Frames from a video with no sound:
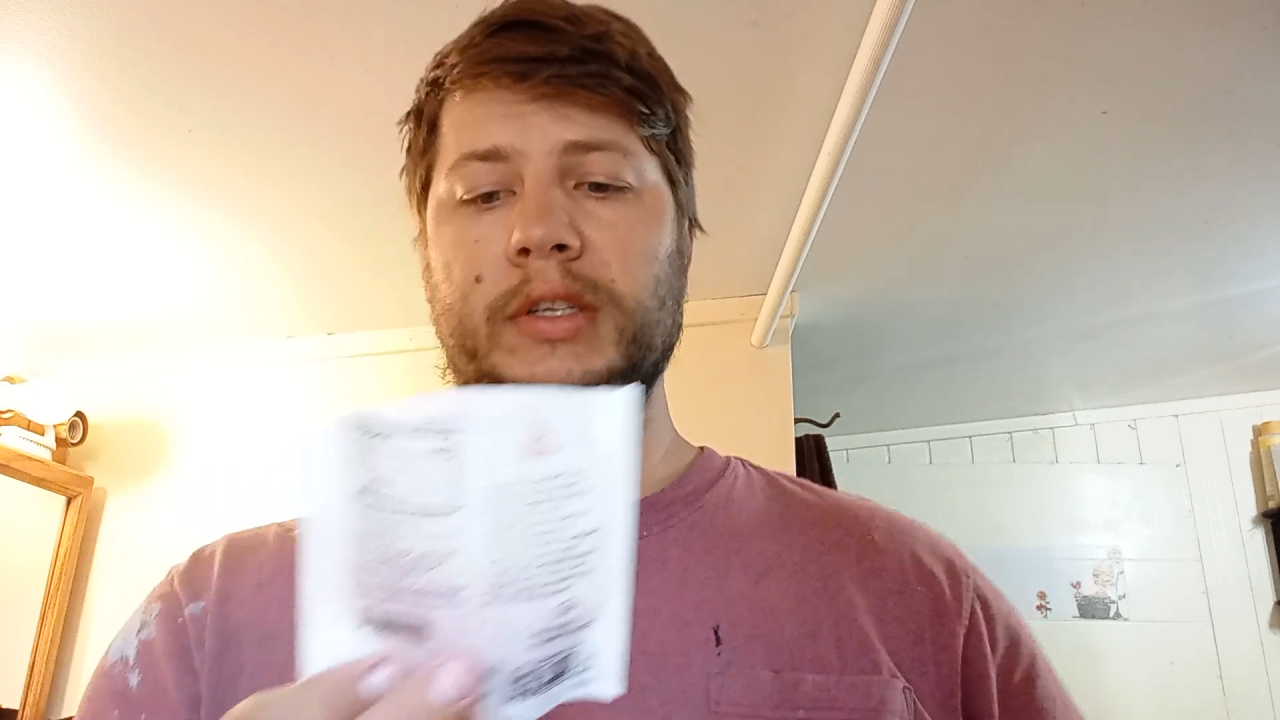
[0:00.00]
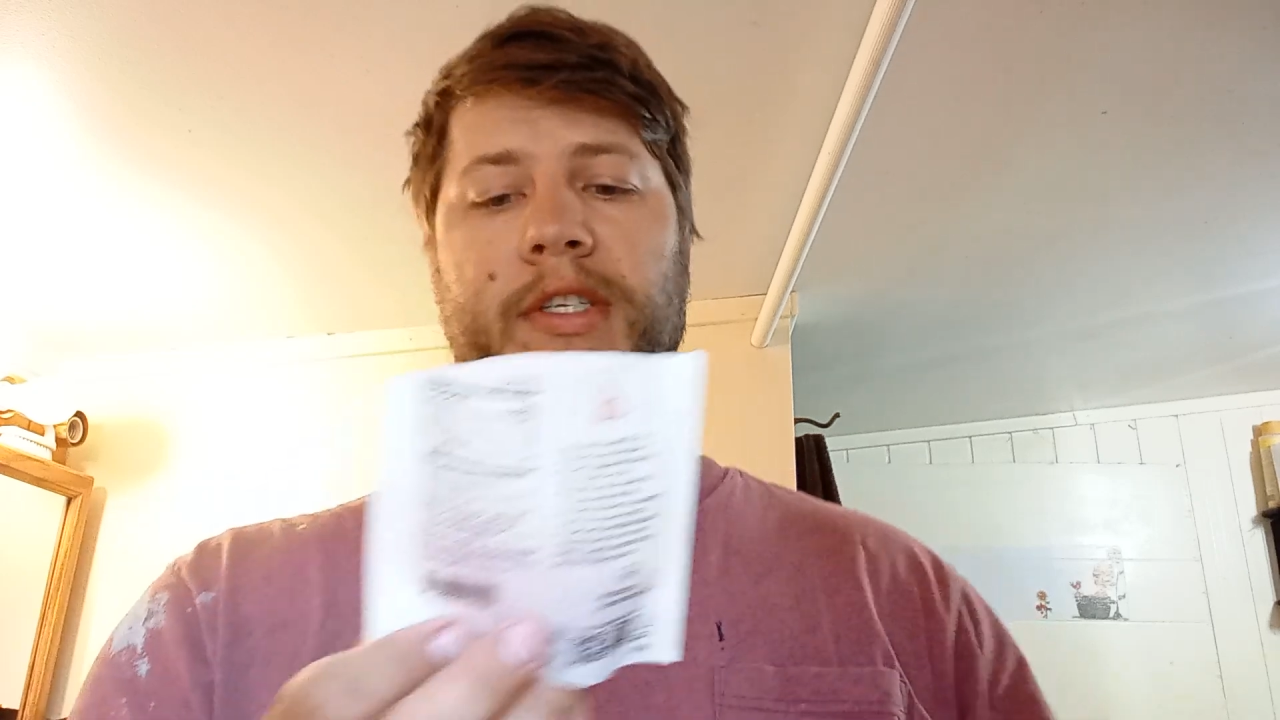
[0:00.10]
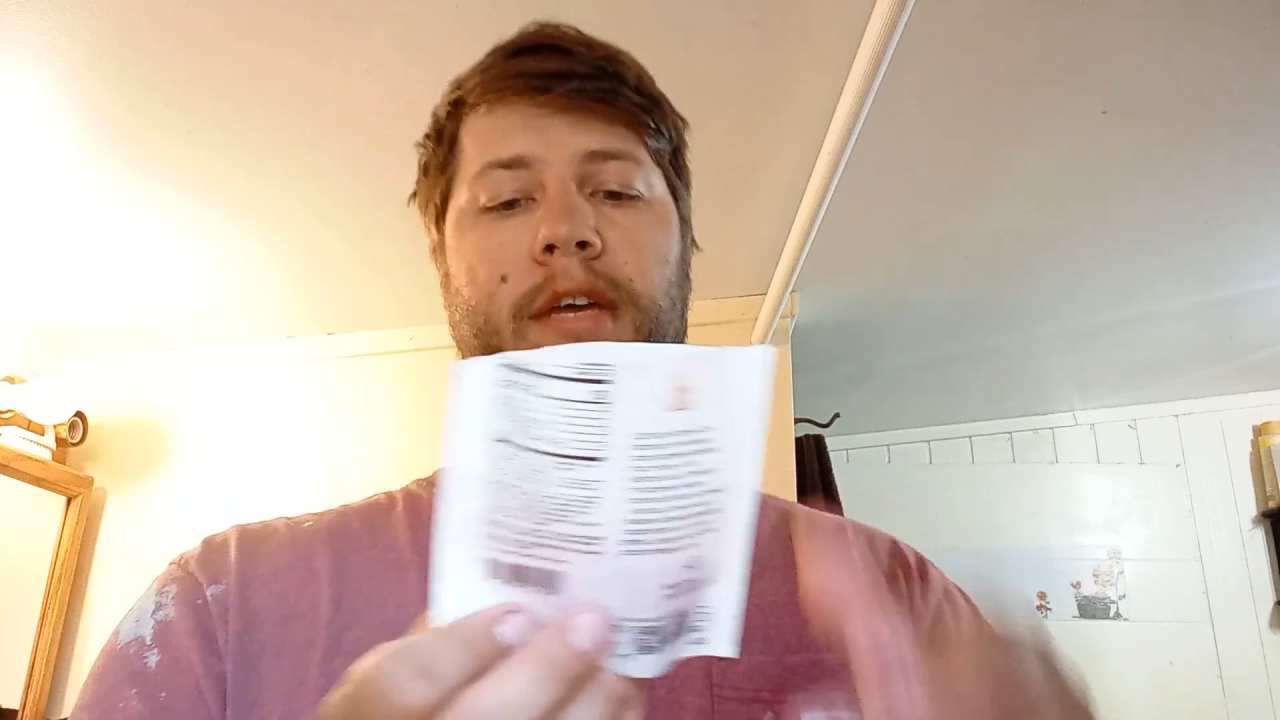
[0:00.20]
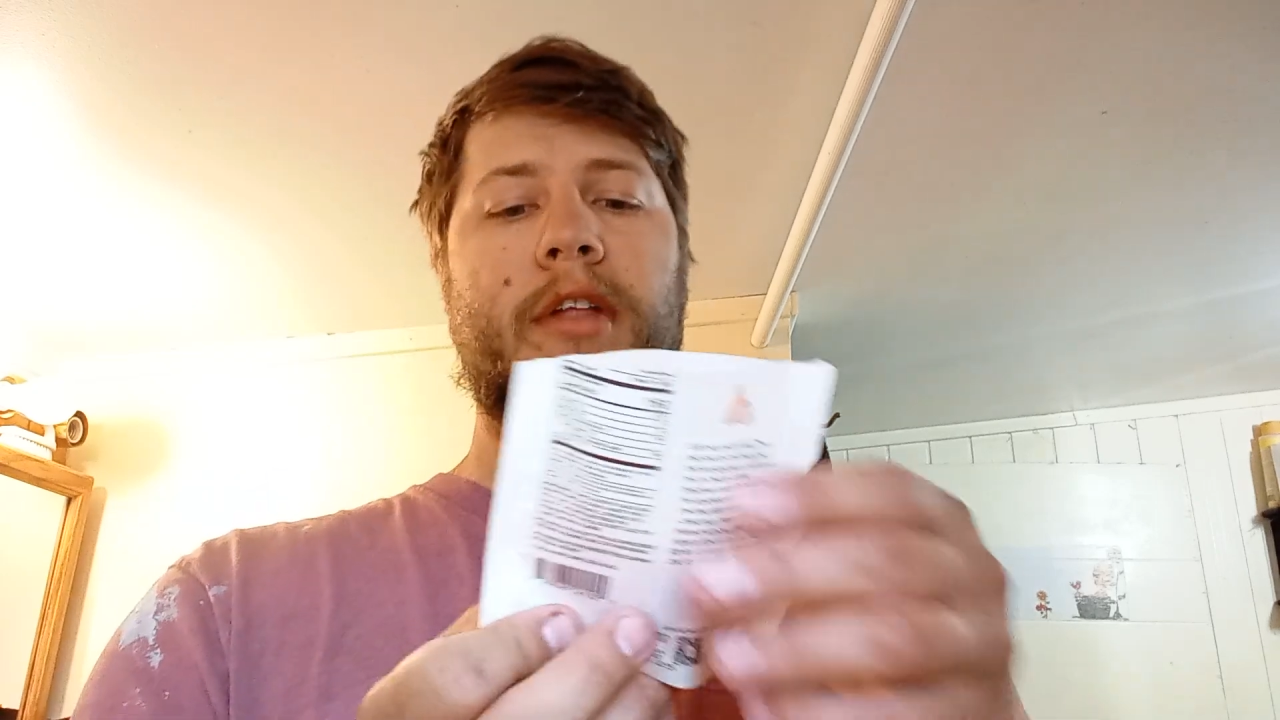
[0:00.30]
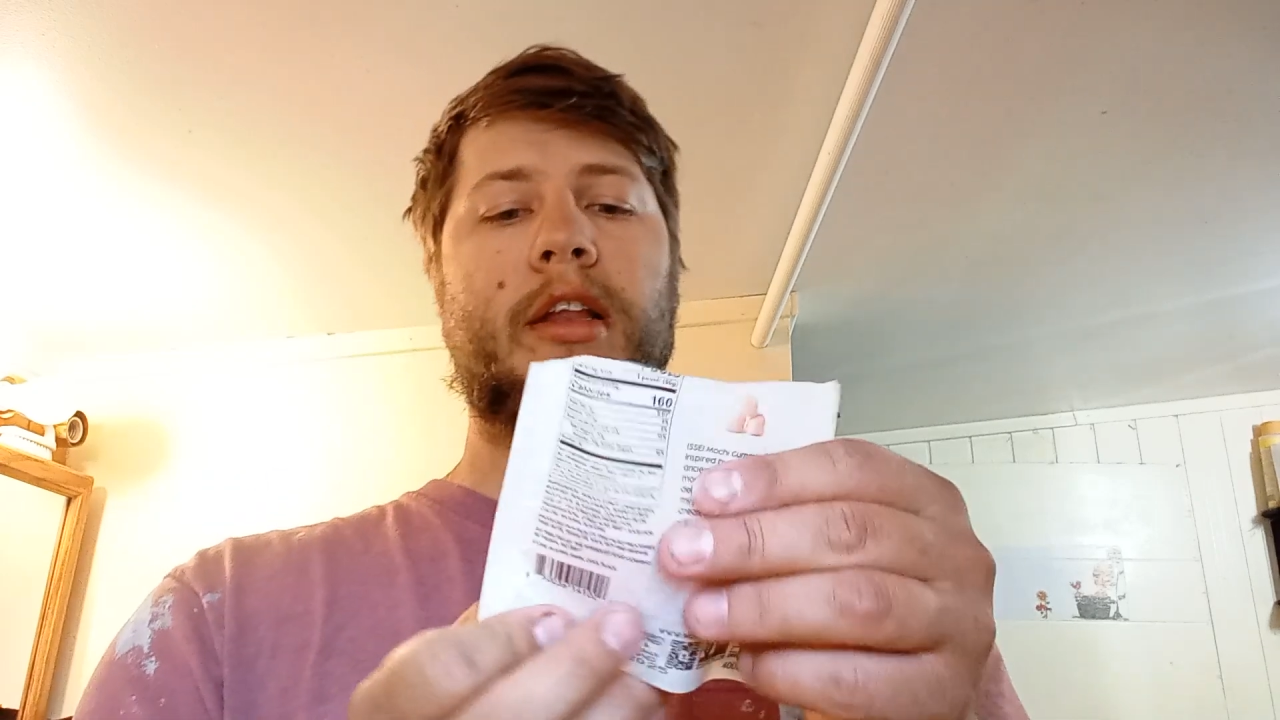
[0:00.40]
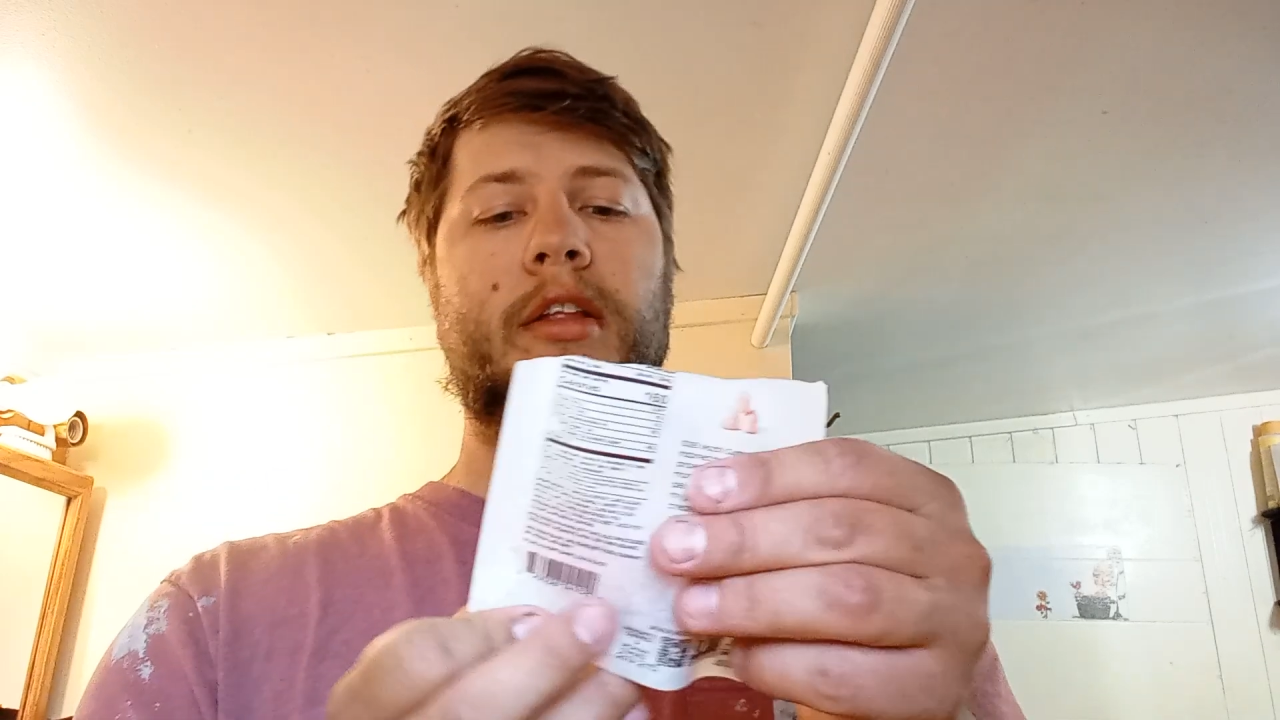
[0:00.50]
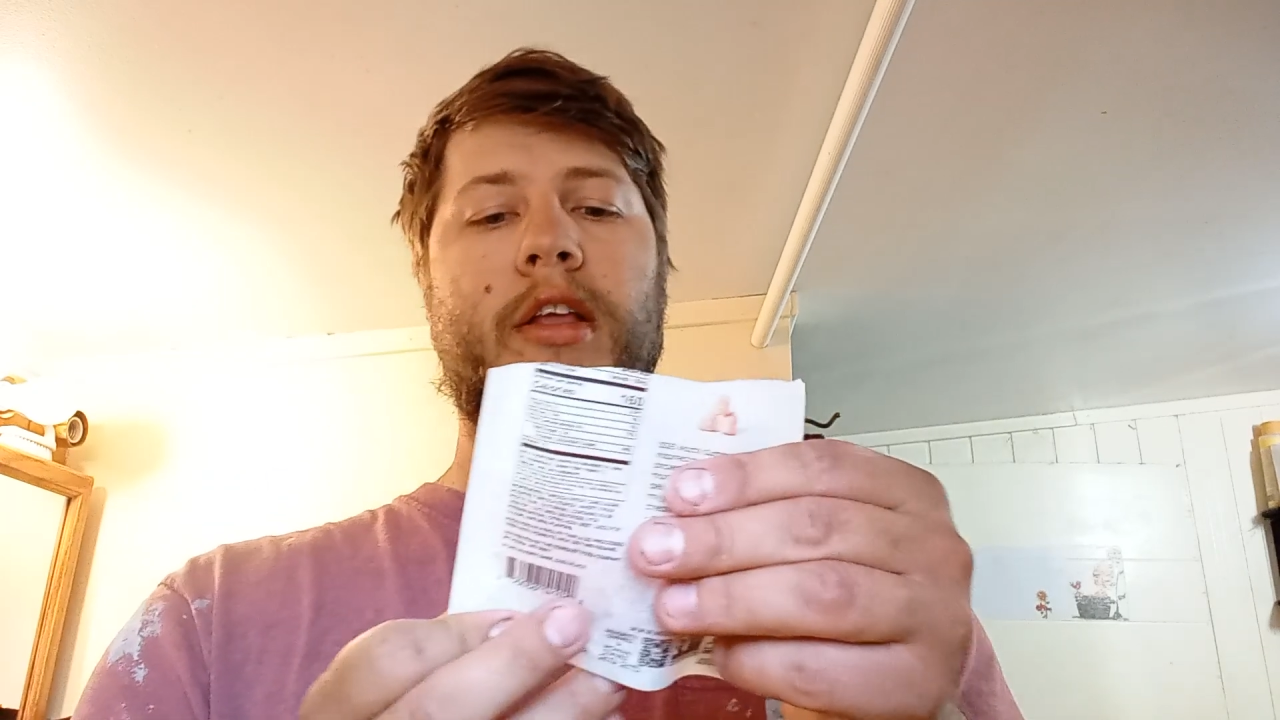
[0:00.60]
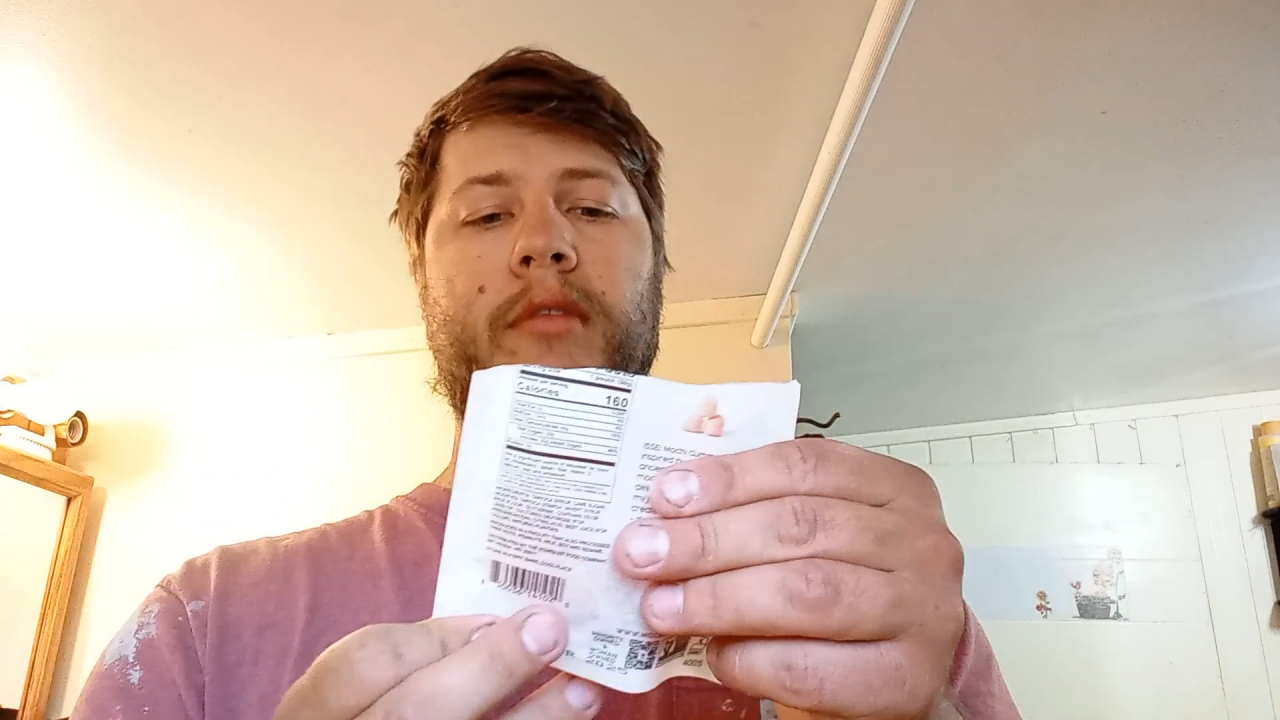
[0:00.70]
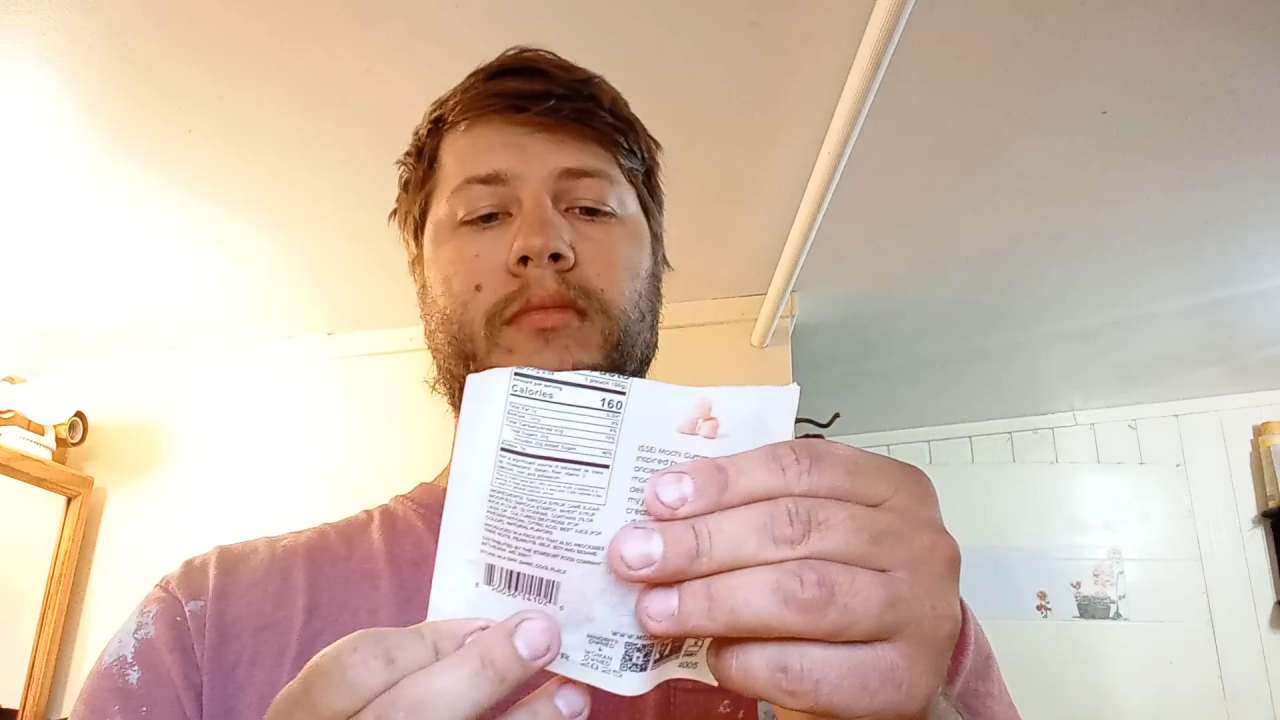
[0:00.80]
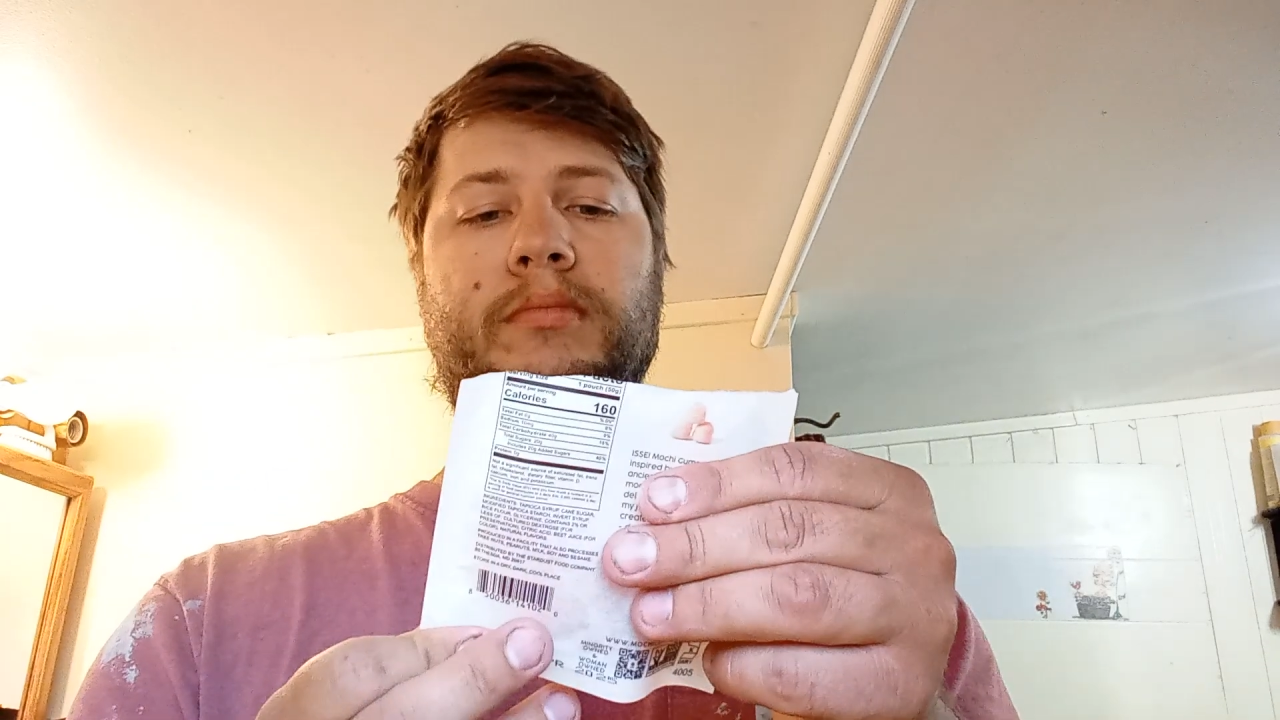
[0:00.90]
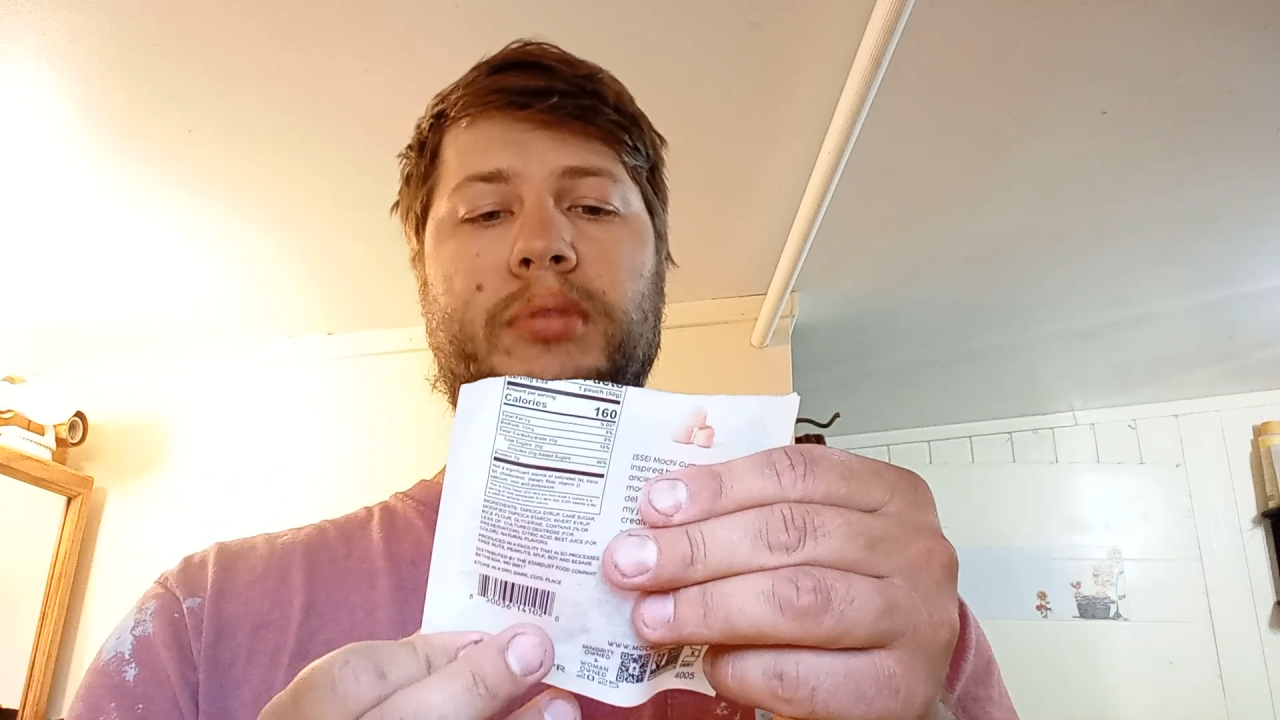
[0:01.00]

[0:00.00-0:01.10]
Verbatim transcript: 7 out of 10.